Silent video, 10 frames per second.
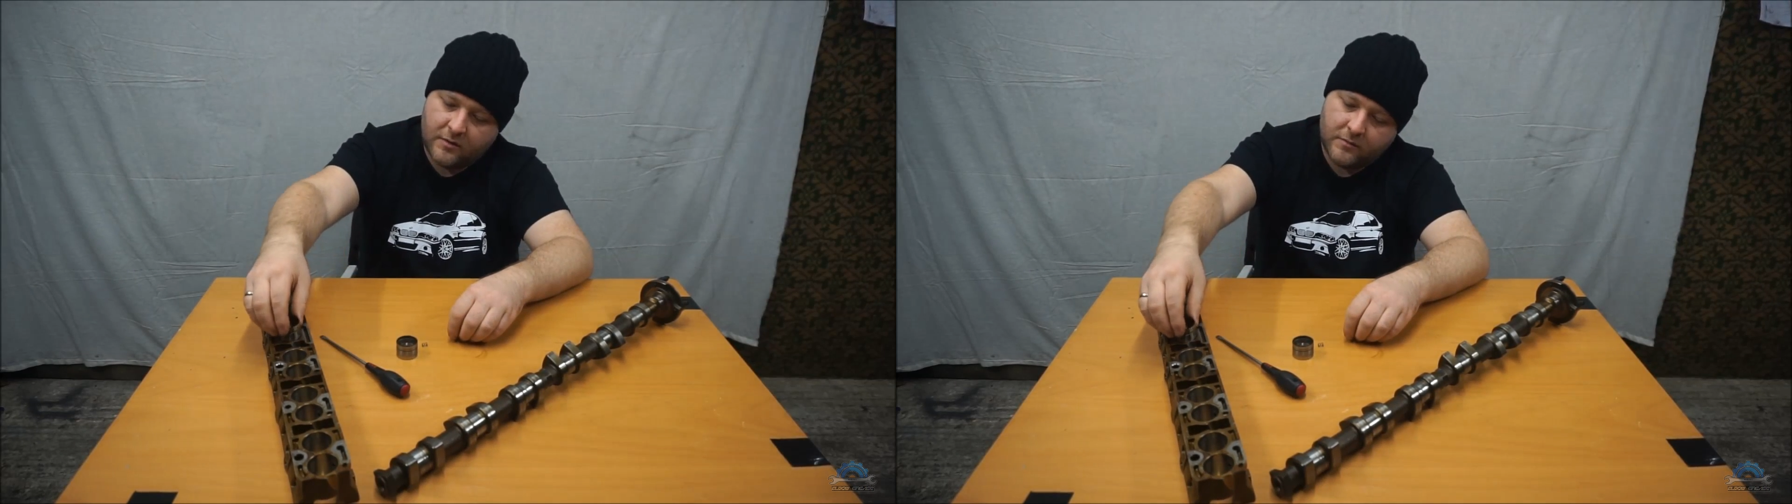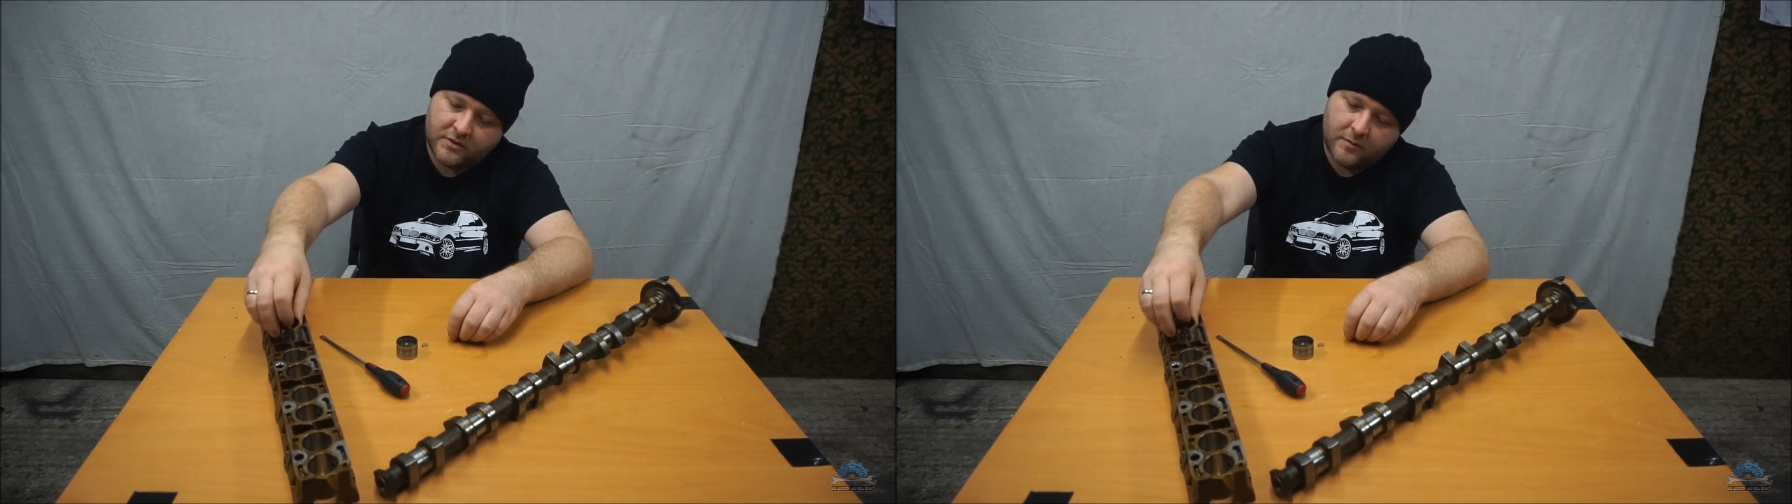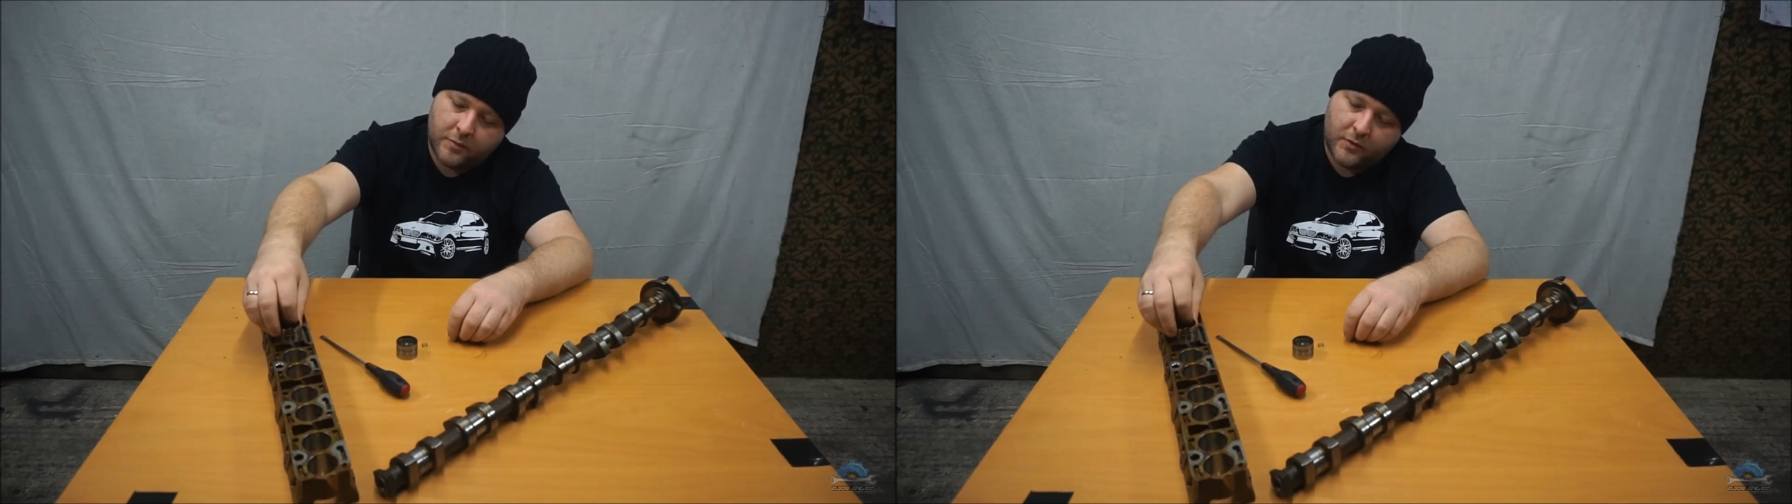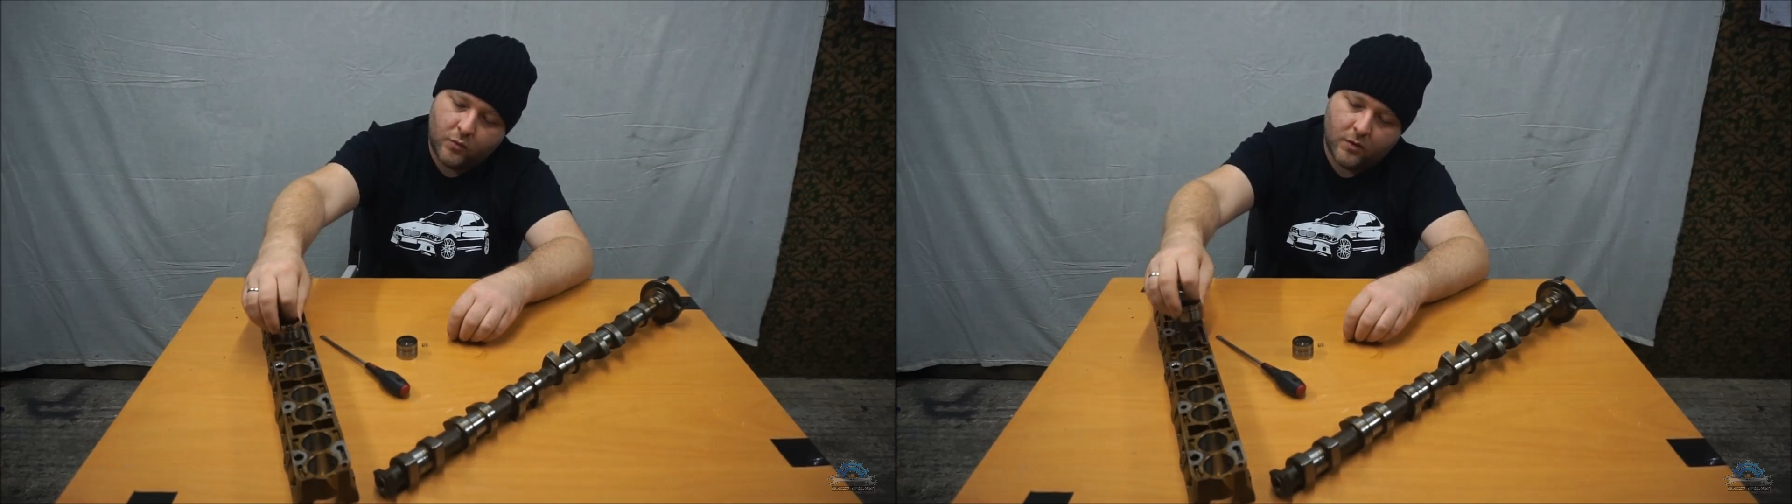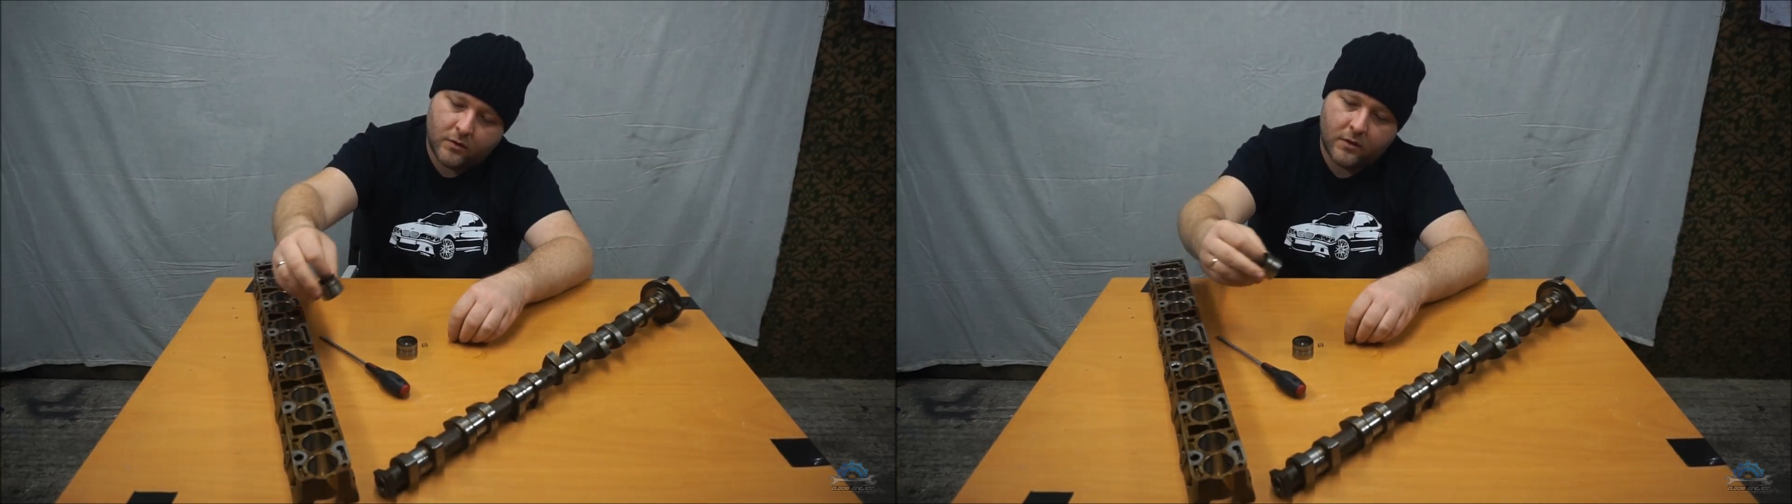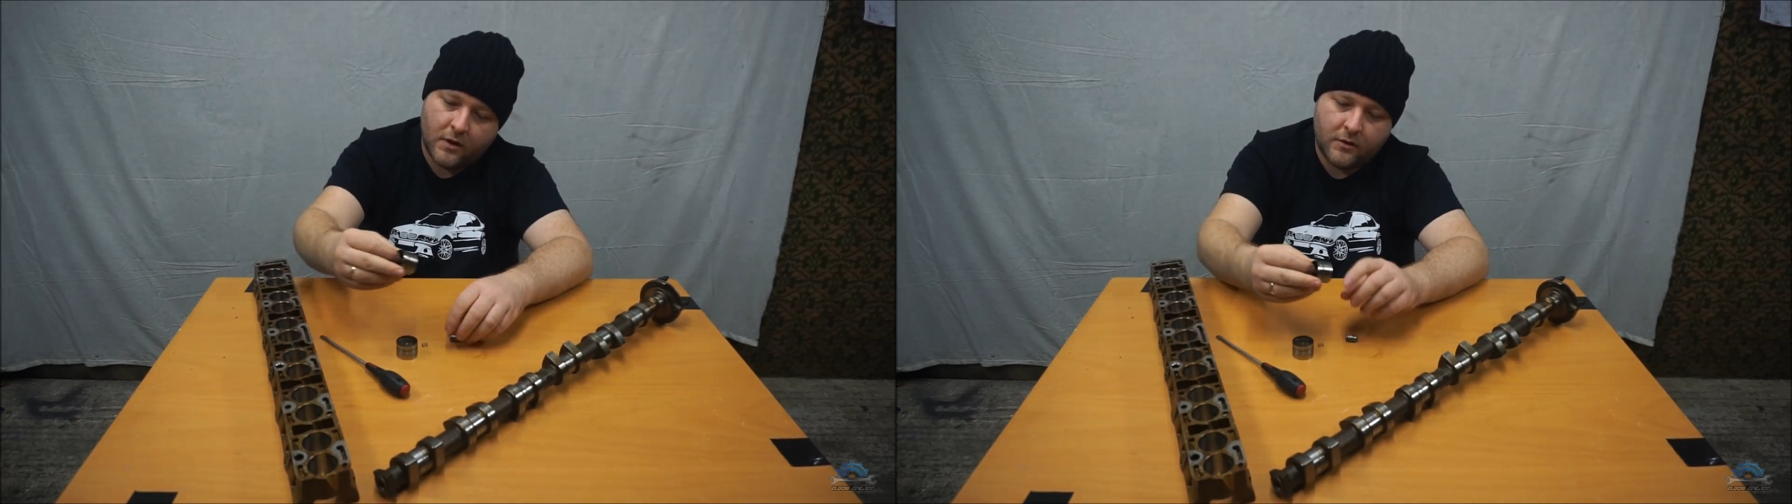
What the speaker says: simply worn.